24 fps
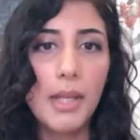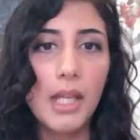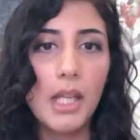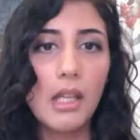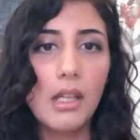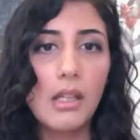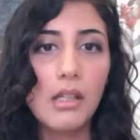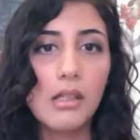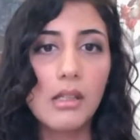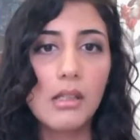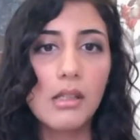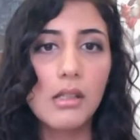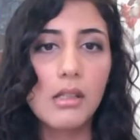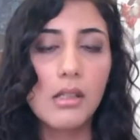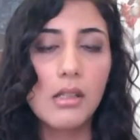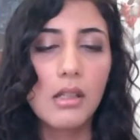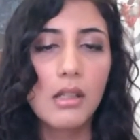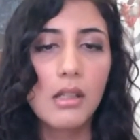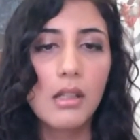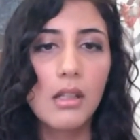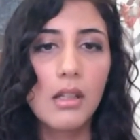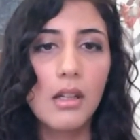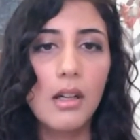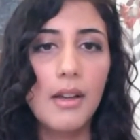piece
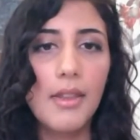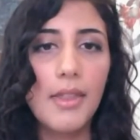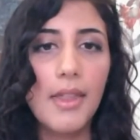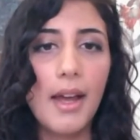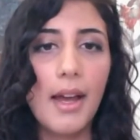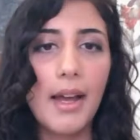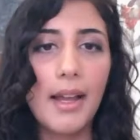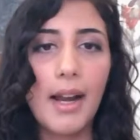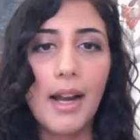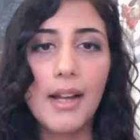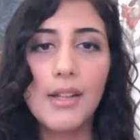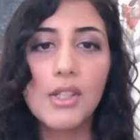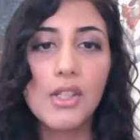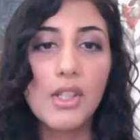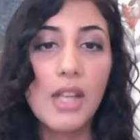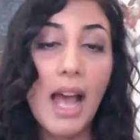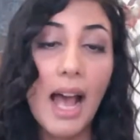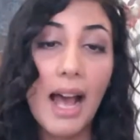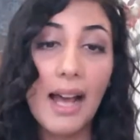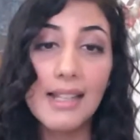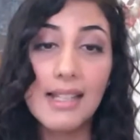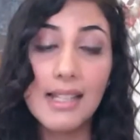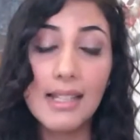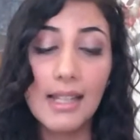that I just
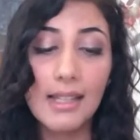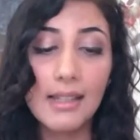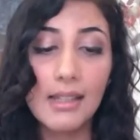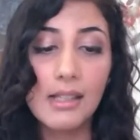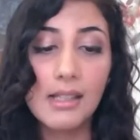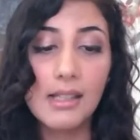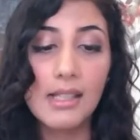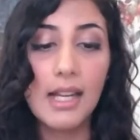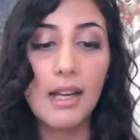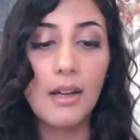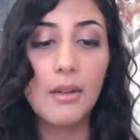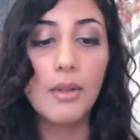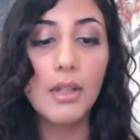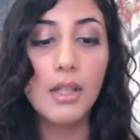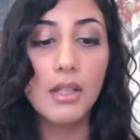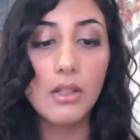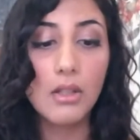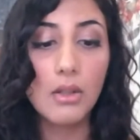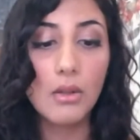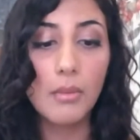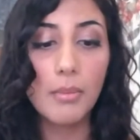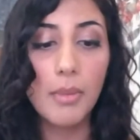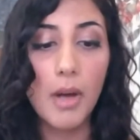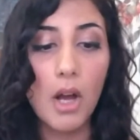had to get this down
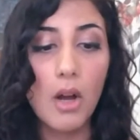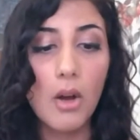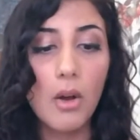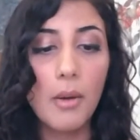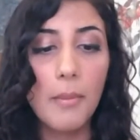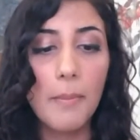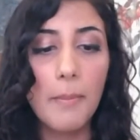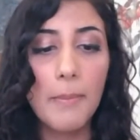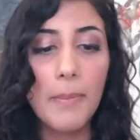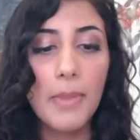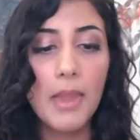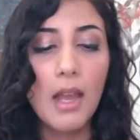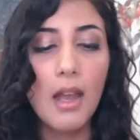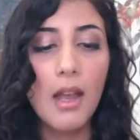into a poem.